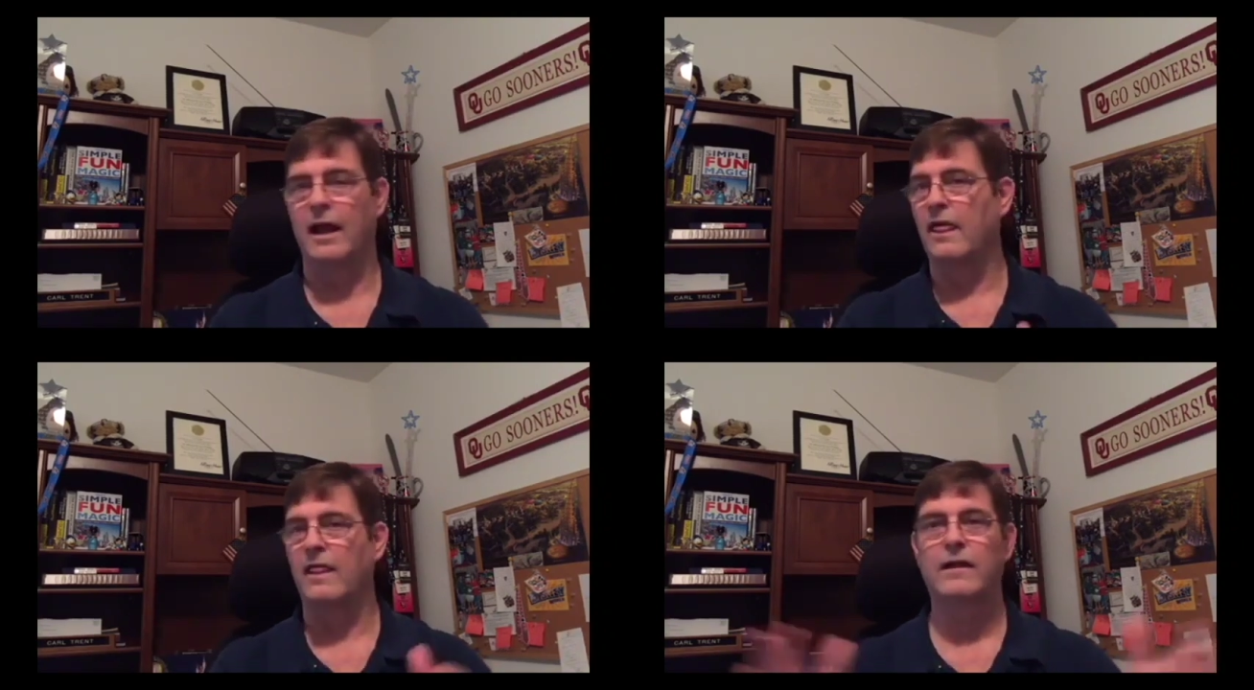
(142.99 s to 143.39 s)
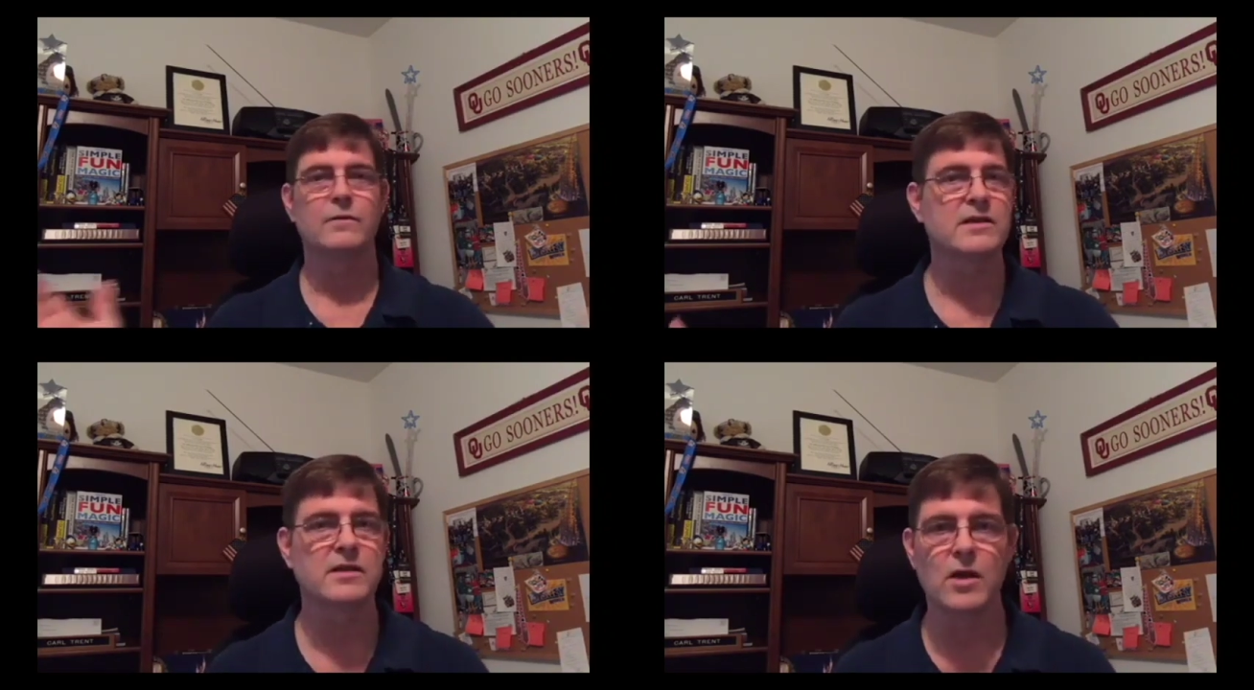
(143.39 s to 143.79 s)
There
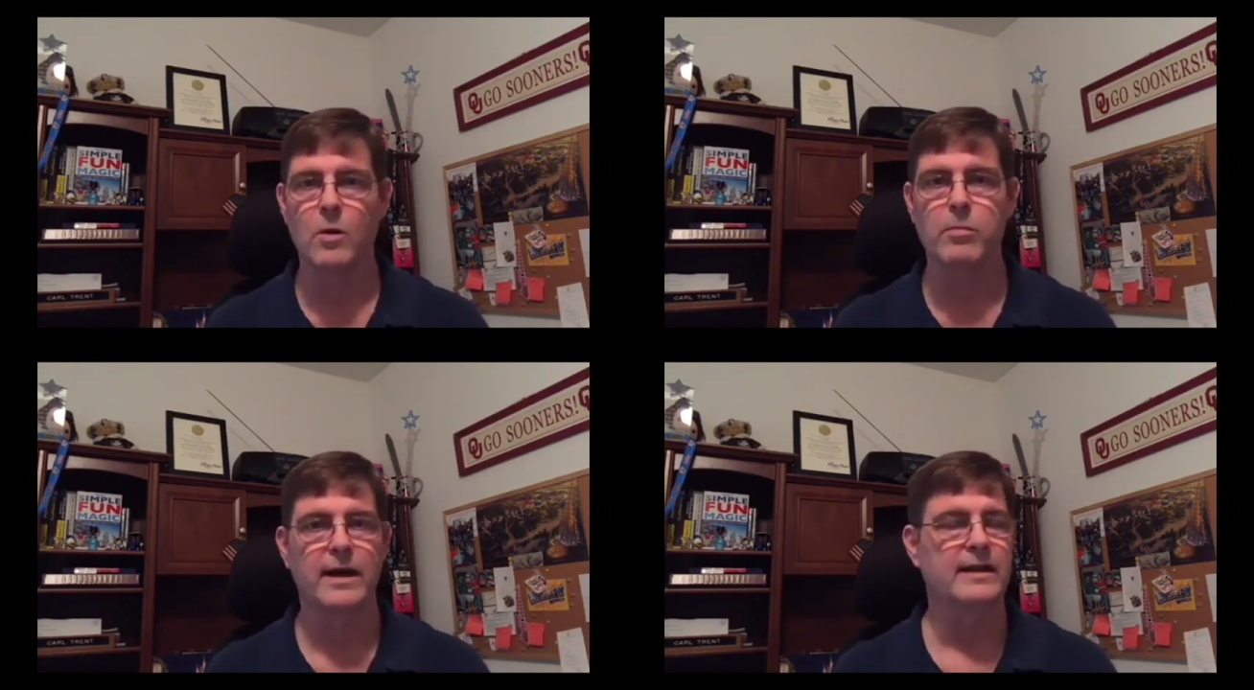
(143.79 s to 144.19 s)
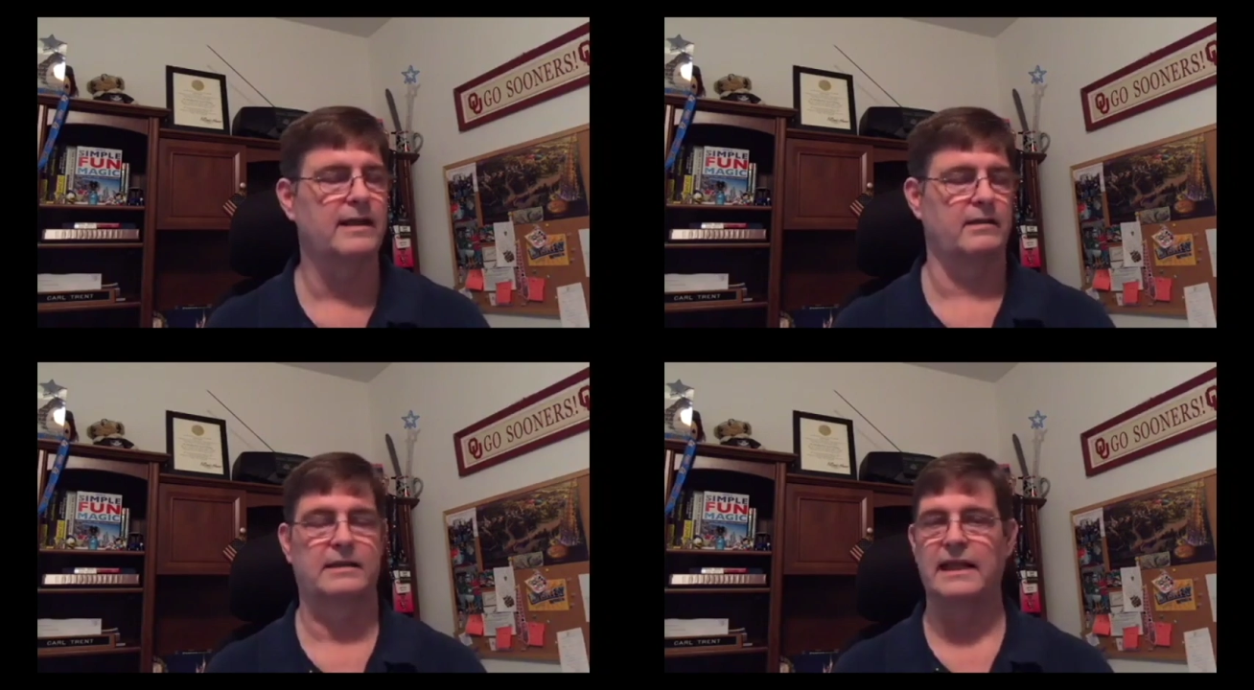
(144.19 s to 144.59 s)
was nobody
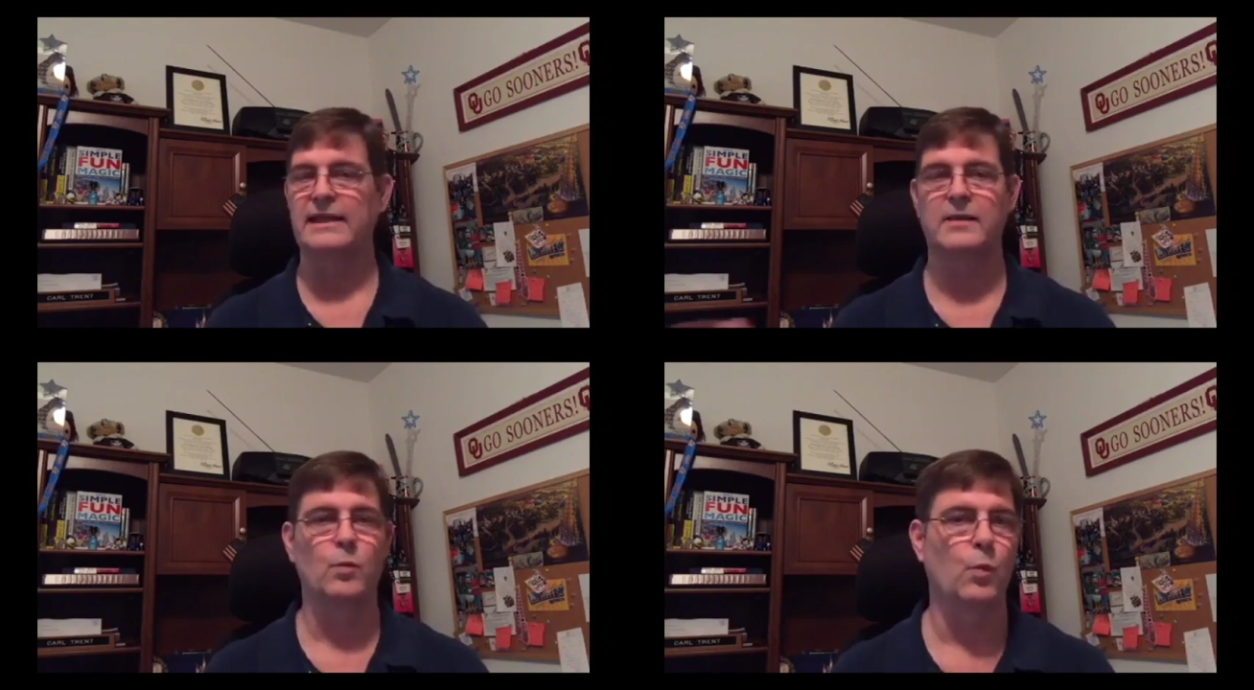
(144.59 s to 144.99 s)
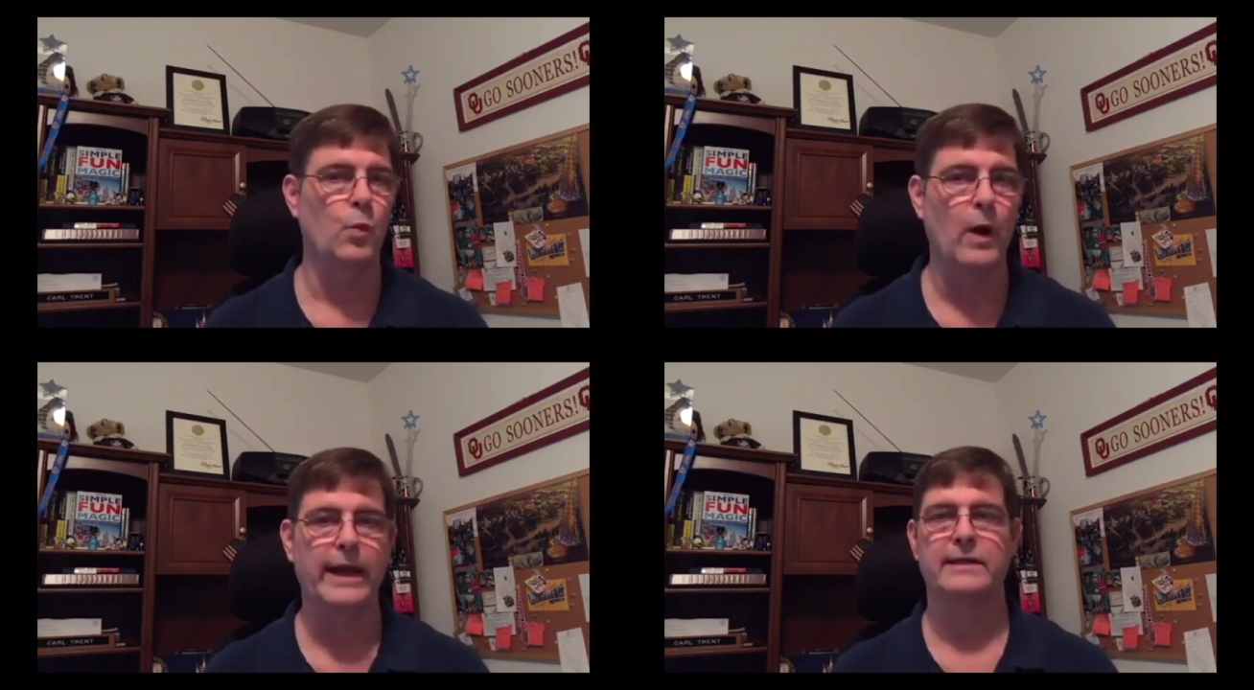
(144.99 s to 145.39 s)
there. They
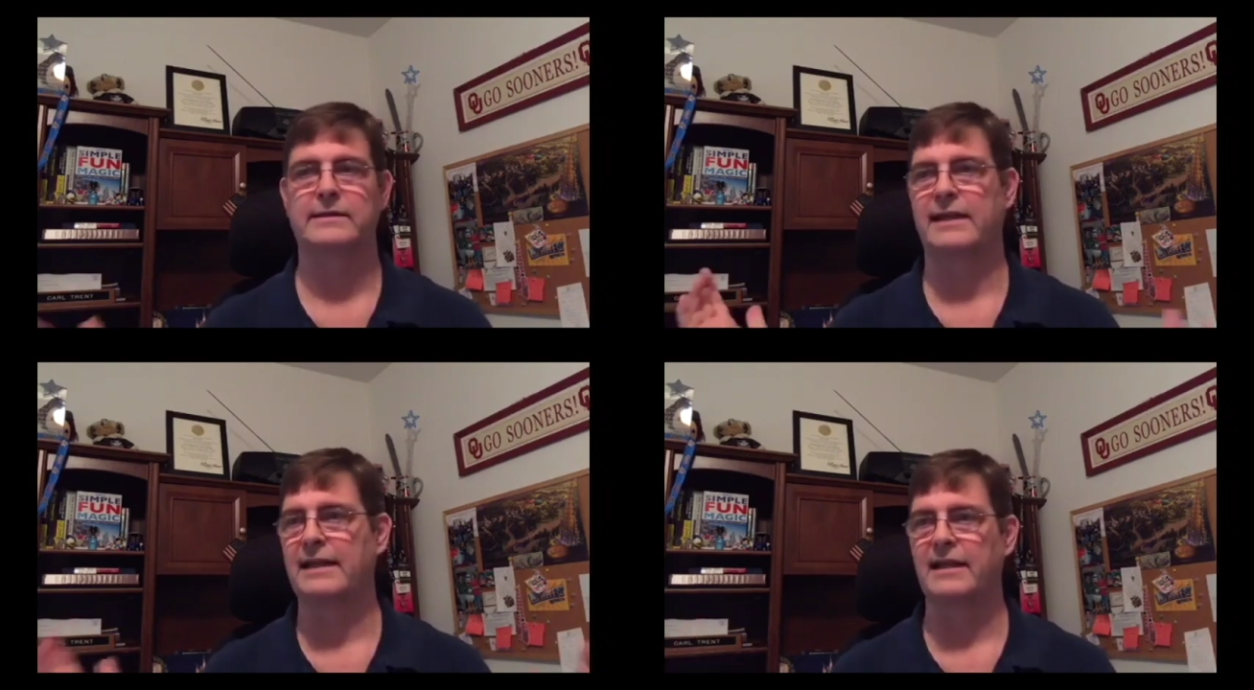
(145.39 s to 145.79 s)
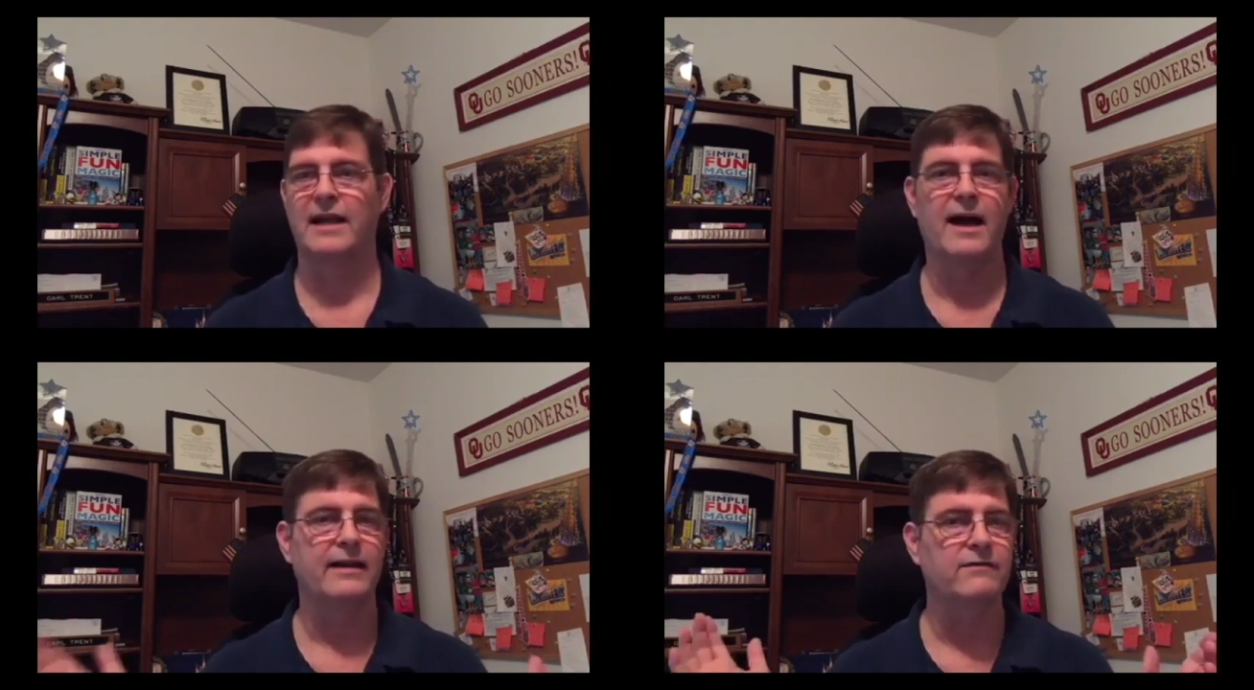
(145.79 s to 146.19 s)
didn't wait in
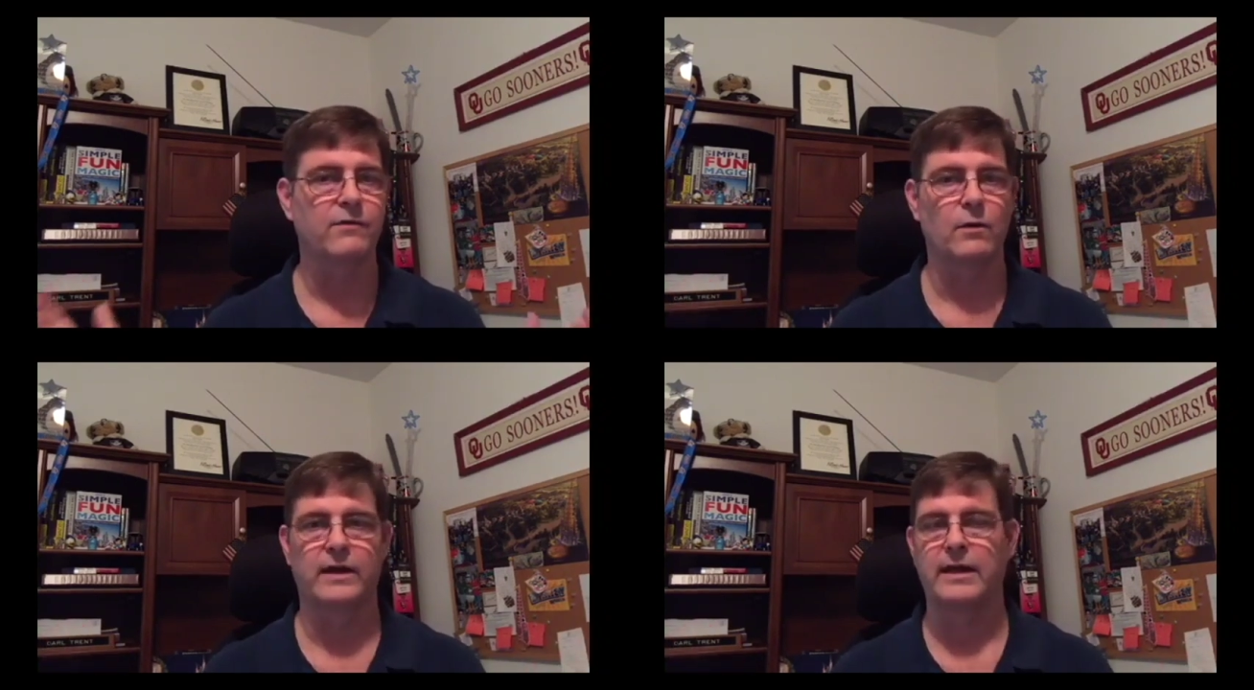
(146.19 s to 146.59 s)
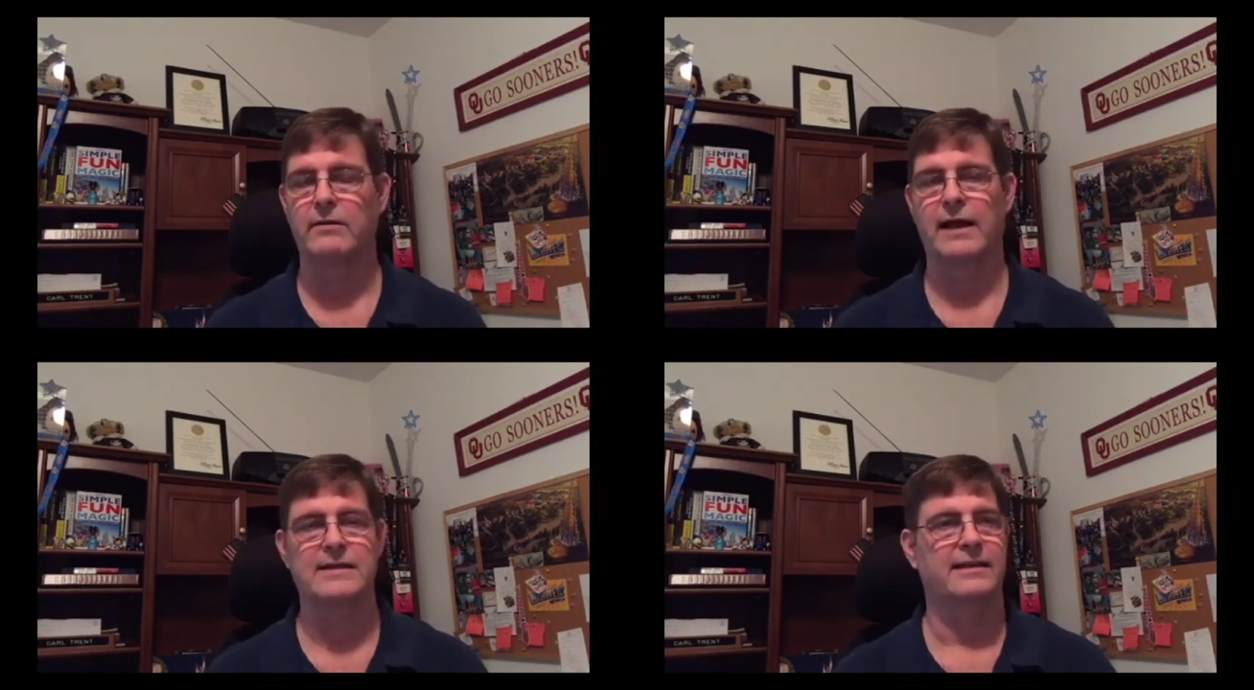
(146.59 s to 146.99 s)
line for any rides.